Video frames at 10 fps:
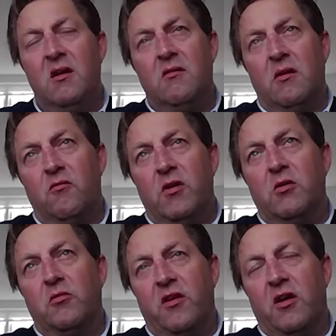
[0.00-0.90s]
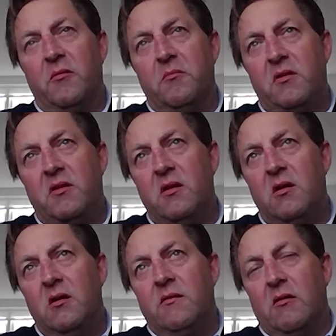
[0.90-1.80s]
In real terms,
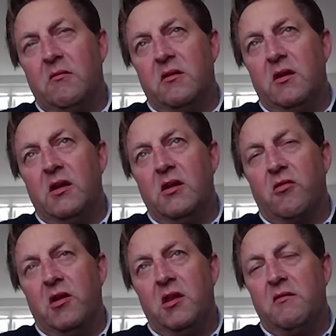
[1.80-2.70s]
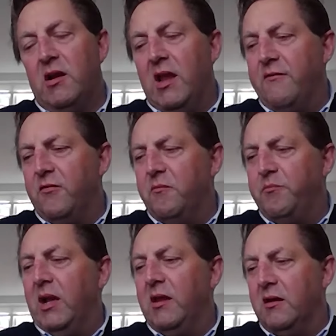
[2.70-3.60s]
that was an increase of 11
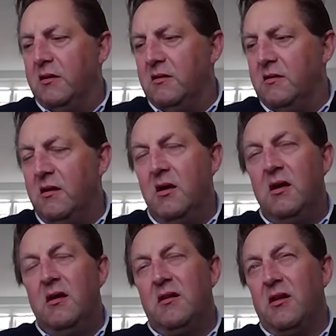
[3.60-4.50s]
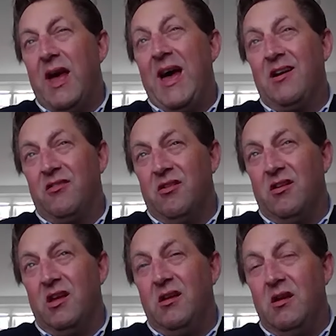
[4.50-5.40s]
billion. So
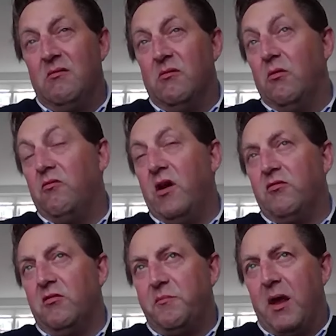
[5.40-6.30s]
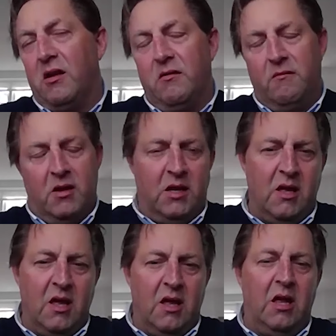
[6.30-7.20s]
actually, or retrospectively,
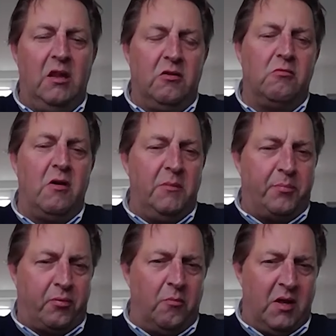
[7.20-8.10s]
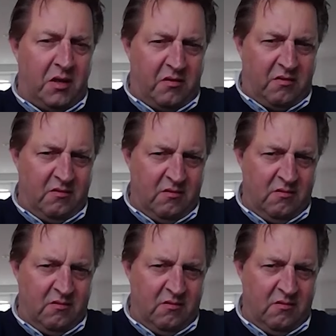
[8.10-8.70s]
he's already promised